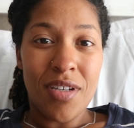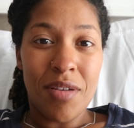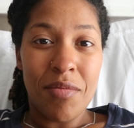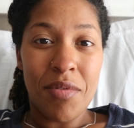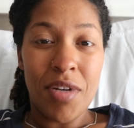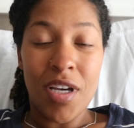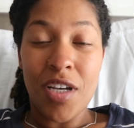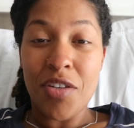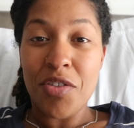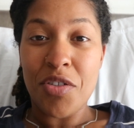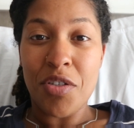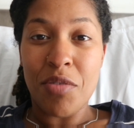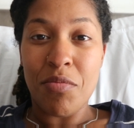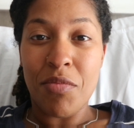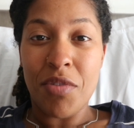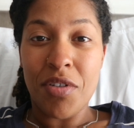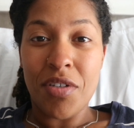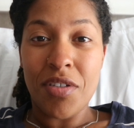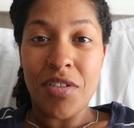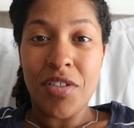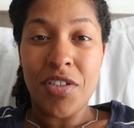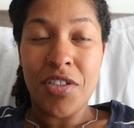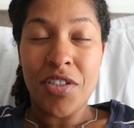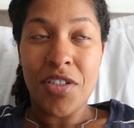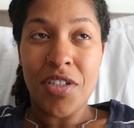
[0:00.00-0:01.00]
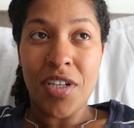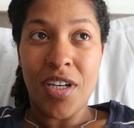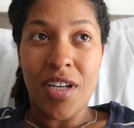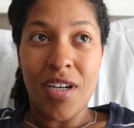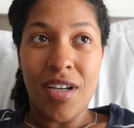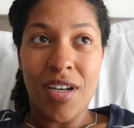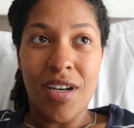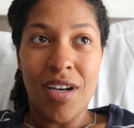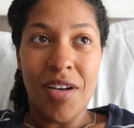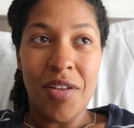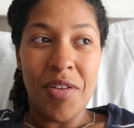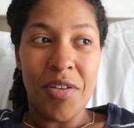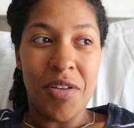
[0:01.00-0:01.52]
I'm not sure much
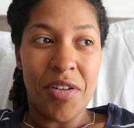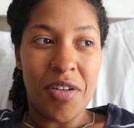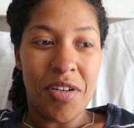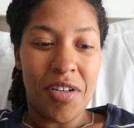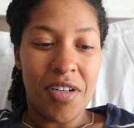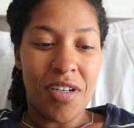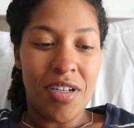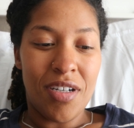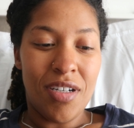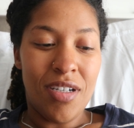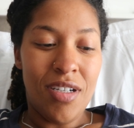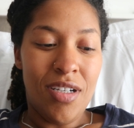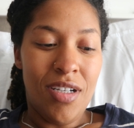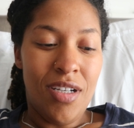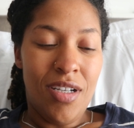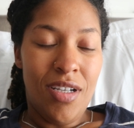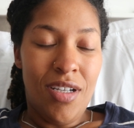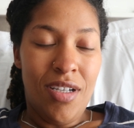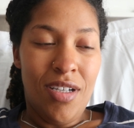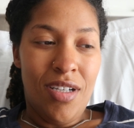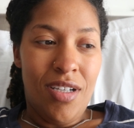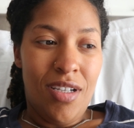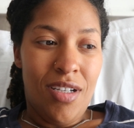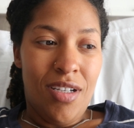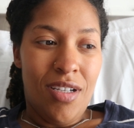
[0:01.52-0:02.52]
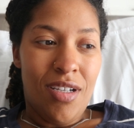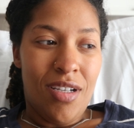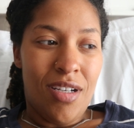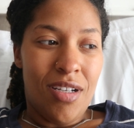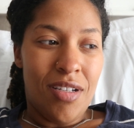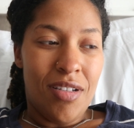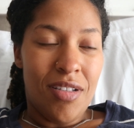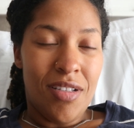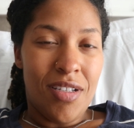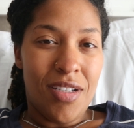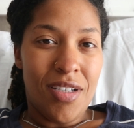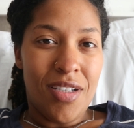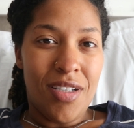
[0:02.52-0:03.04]
how longer
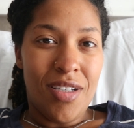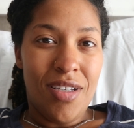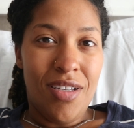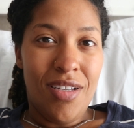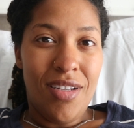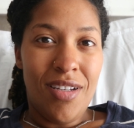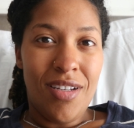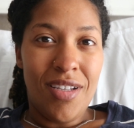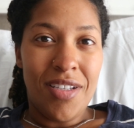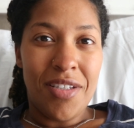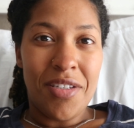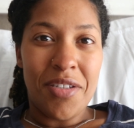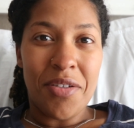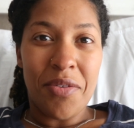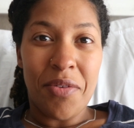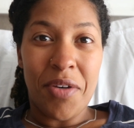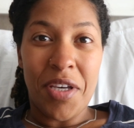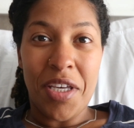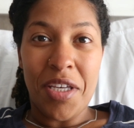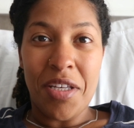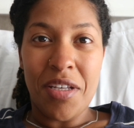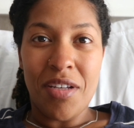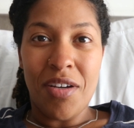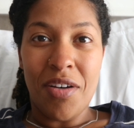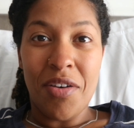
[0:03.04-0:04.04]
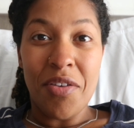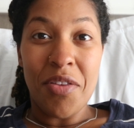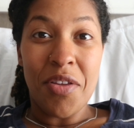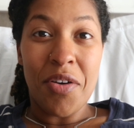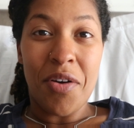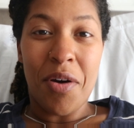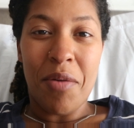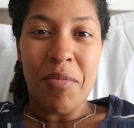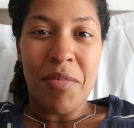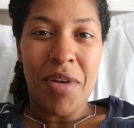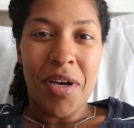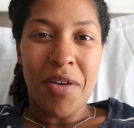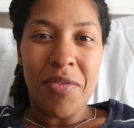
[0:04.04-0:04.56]
I'll need to wait,
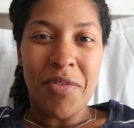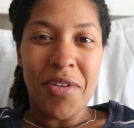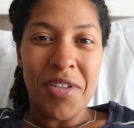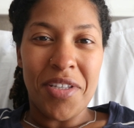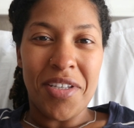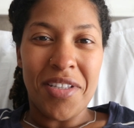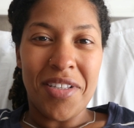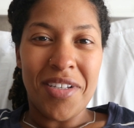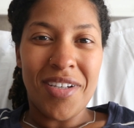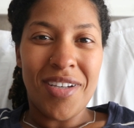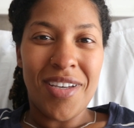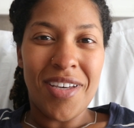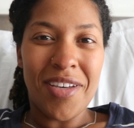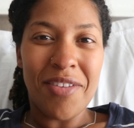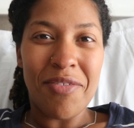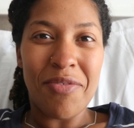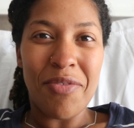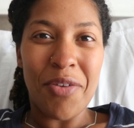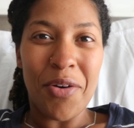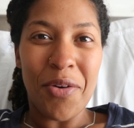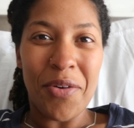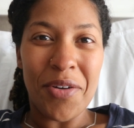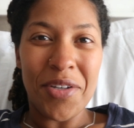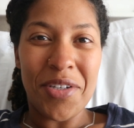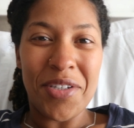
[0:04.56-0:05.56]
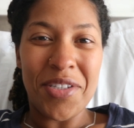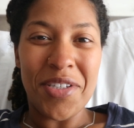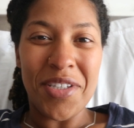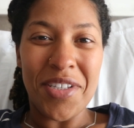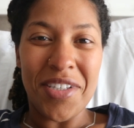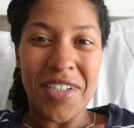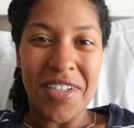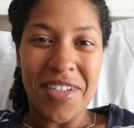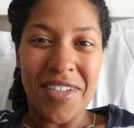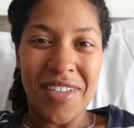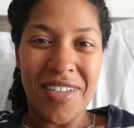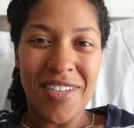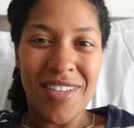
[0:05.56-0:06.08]
although I'm not really looking forward
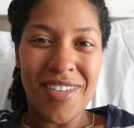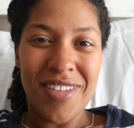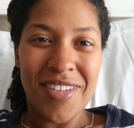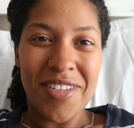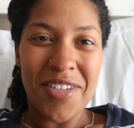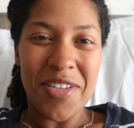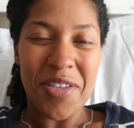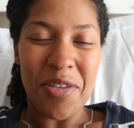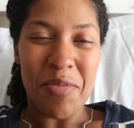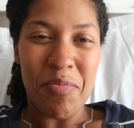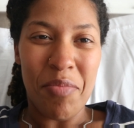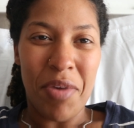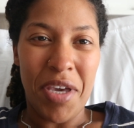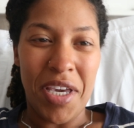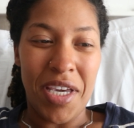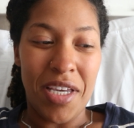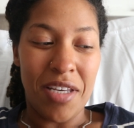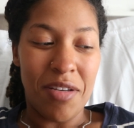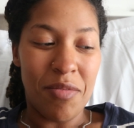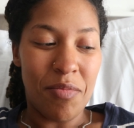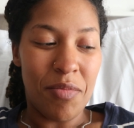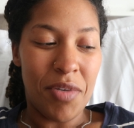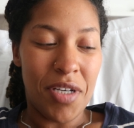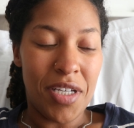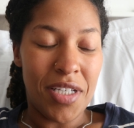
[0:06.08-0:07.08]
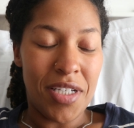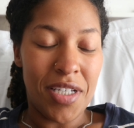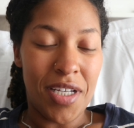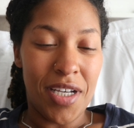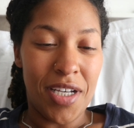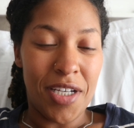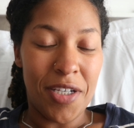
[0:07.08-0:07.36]
to the pain, but